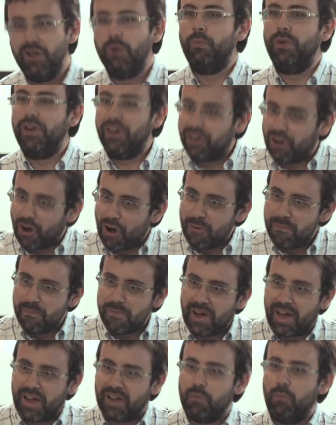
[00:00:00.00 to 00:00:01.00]
will come
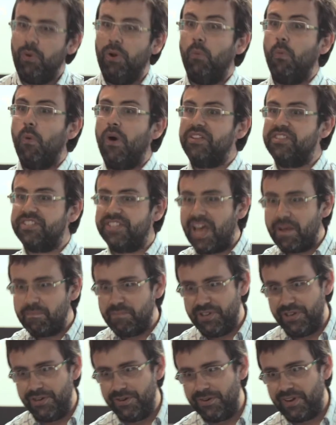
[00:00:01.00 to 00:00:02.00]
back, will WhatsApp
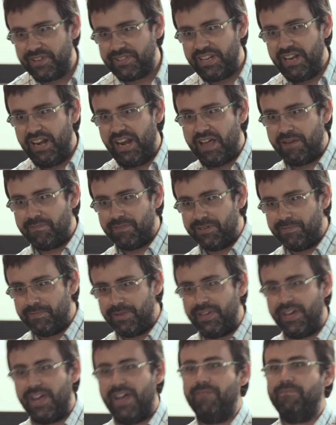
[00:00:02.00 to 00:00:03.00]
you at 11
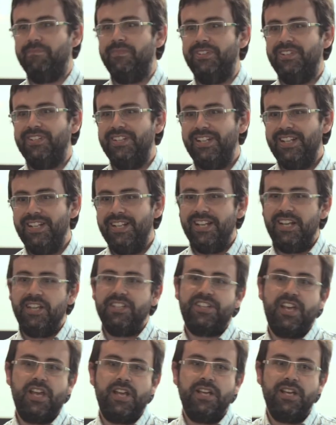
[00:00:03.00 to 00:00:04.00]
p.m. and
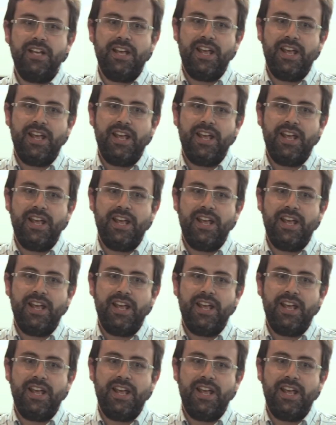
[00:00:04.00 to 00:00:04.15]
say,